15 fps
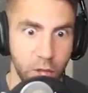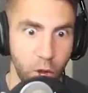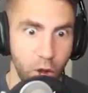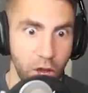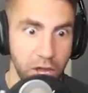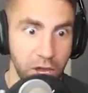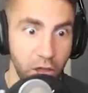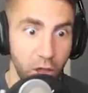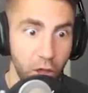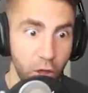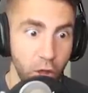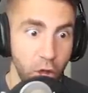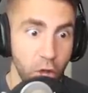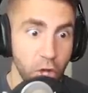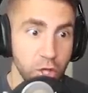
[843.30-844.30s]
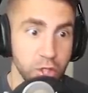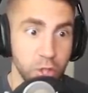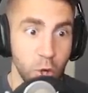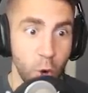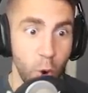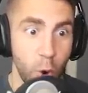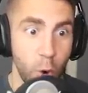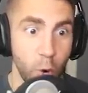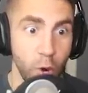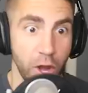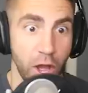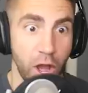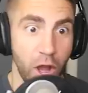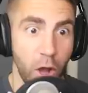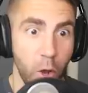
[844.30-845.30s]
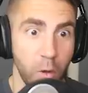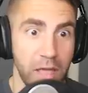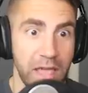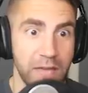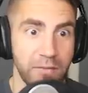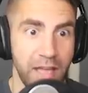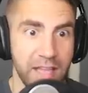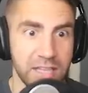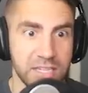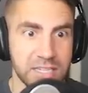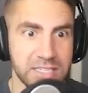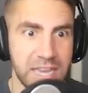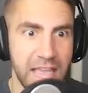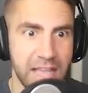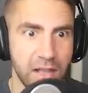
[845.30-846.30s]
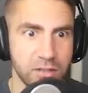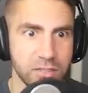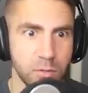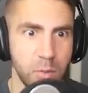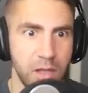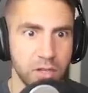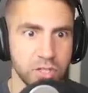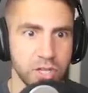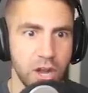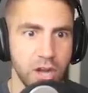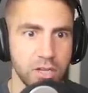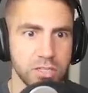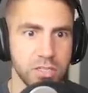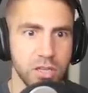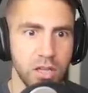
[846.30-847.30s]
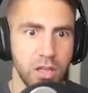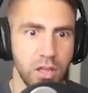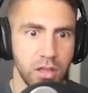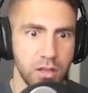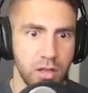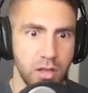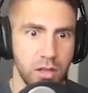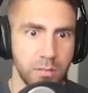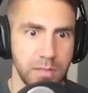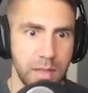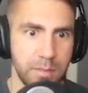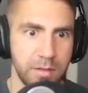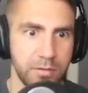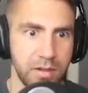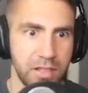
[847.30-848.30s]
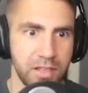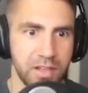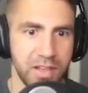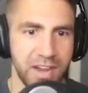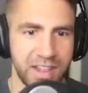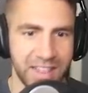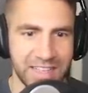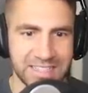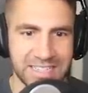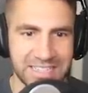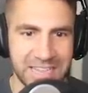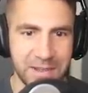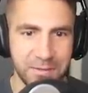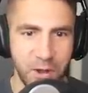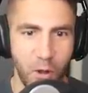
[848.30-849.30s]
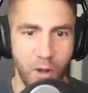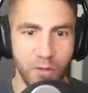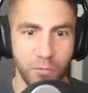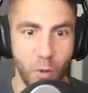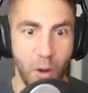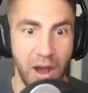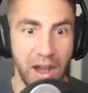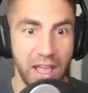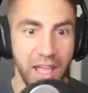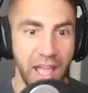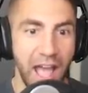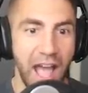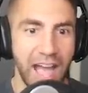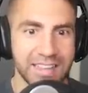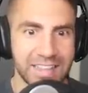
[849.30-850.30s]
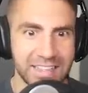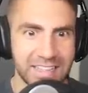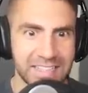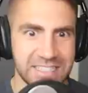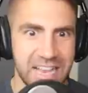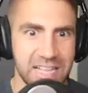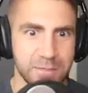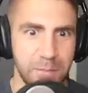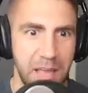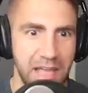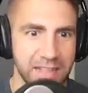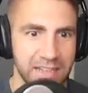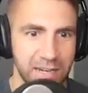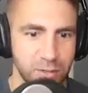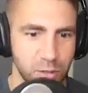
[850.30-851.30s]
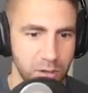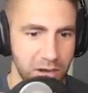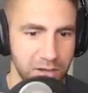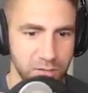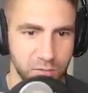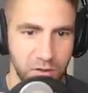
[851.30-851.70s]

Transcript: good. Dude, okay, if I could just take out some whale sharks, that'd be really good. Let's just keep going for it. I think this guy's mad that I took out his